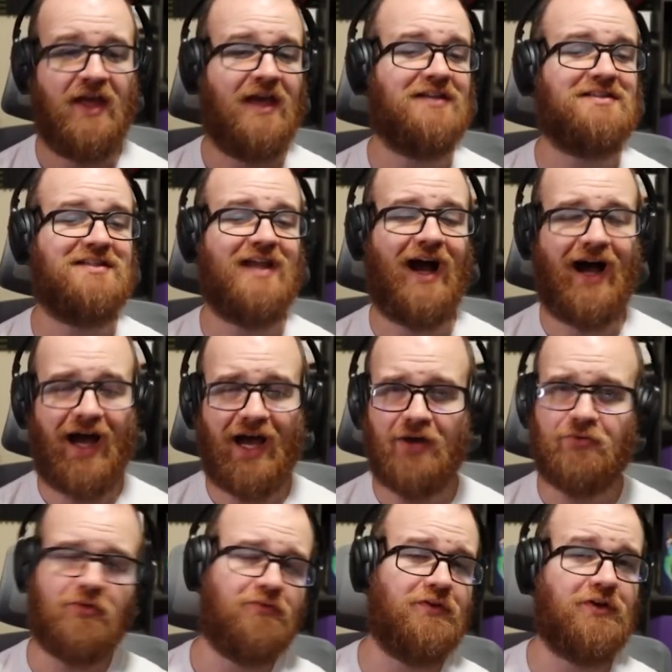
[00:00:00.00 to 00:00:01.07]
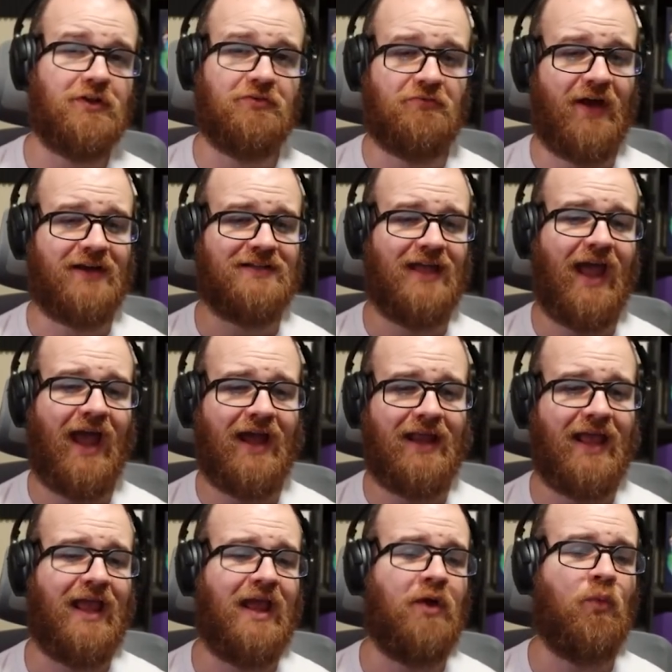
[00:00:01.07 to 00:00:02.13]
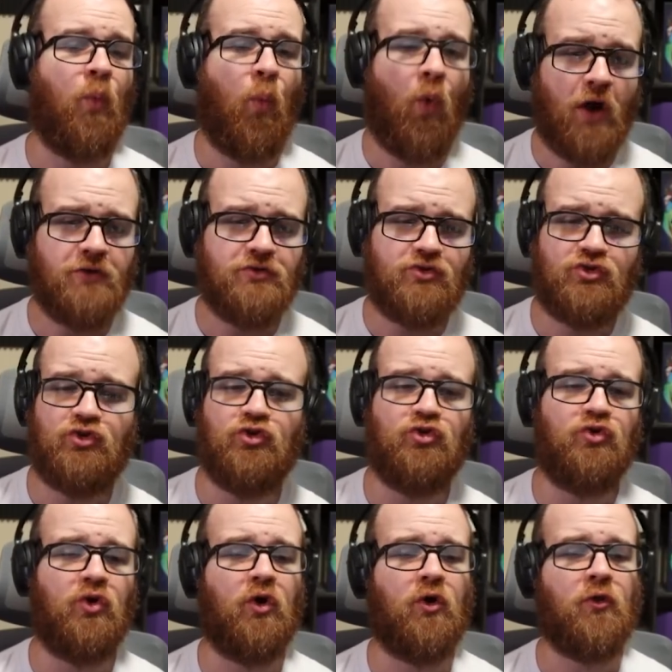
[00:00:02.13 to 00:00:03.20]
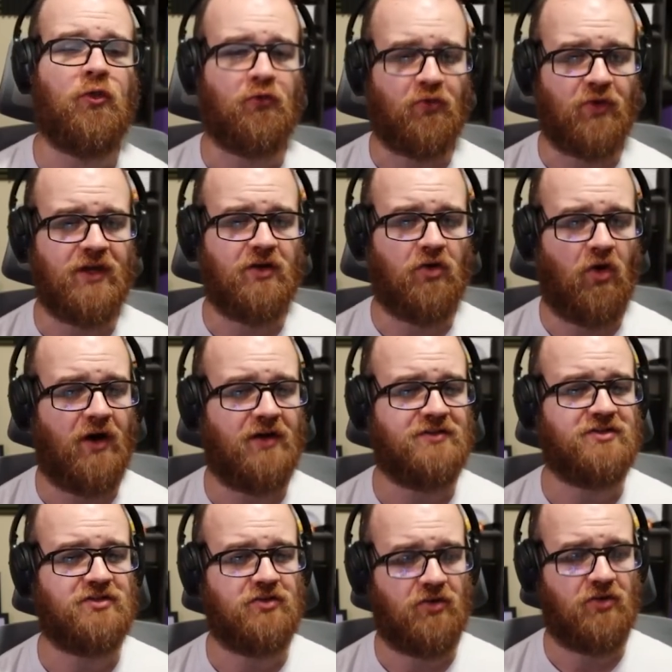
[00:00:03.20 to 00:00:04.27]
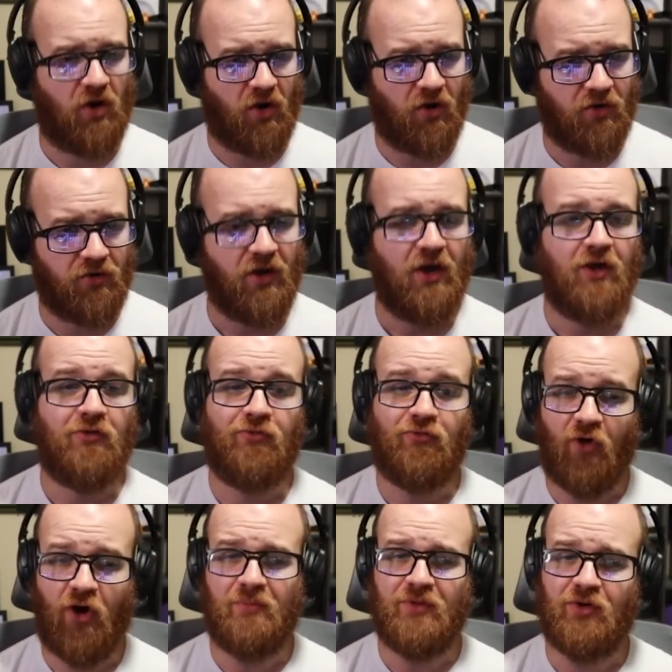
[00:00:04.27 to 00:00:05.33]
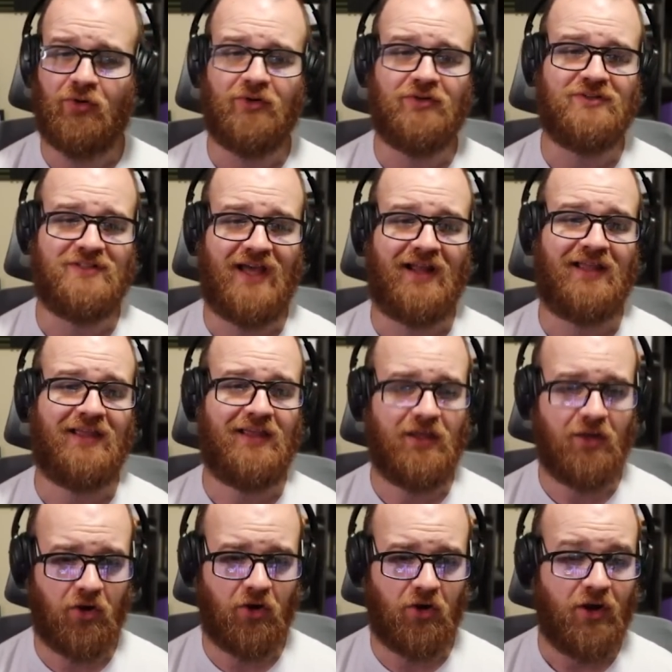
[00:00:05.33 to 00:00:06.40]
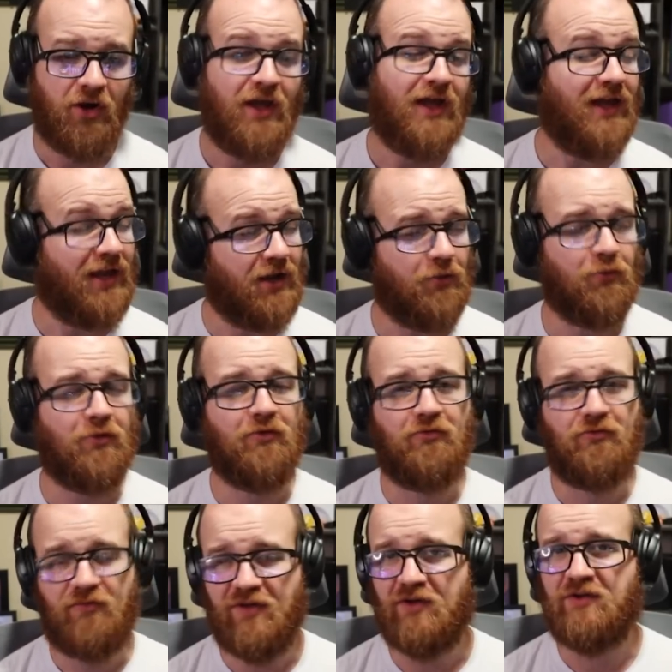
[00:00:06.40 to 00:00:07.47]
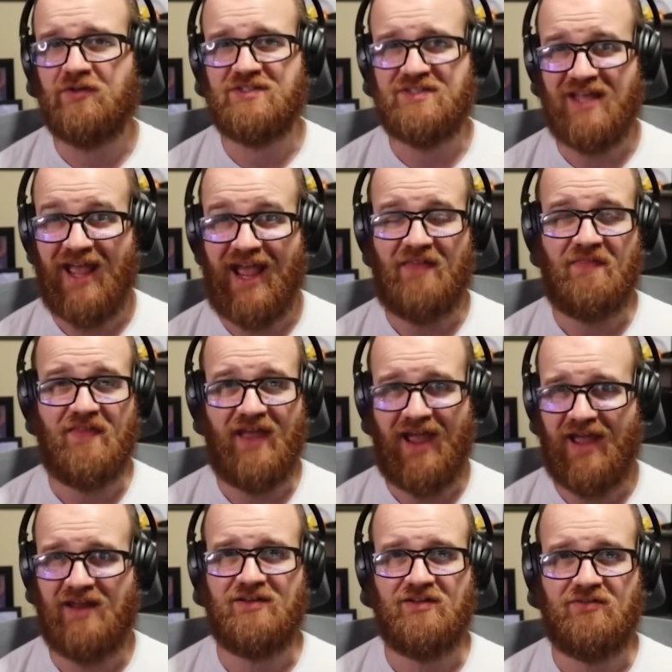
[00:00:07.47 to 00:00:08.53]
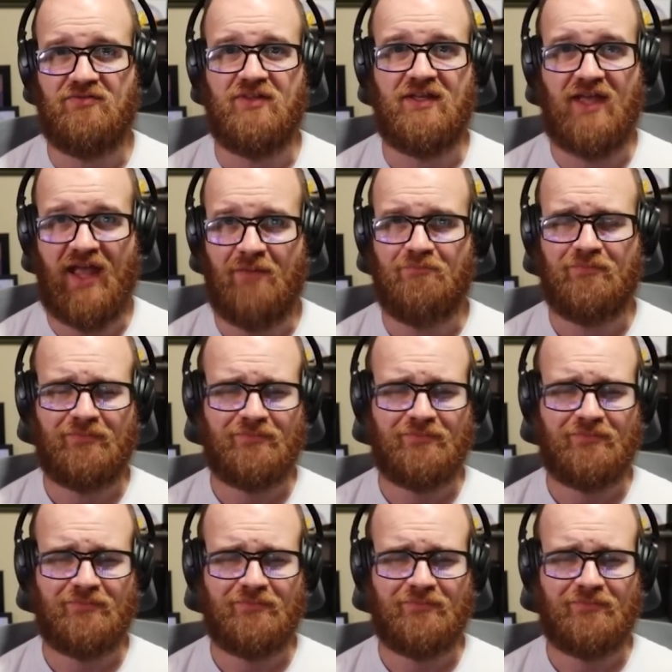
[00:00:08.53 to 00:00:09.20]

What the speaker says: Has the on-reveal effect, add a 1, 2, or 3 cost card from your deck here. It reveals at the end of the game.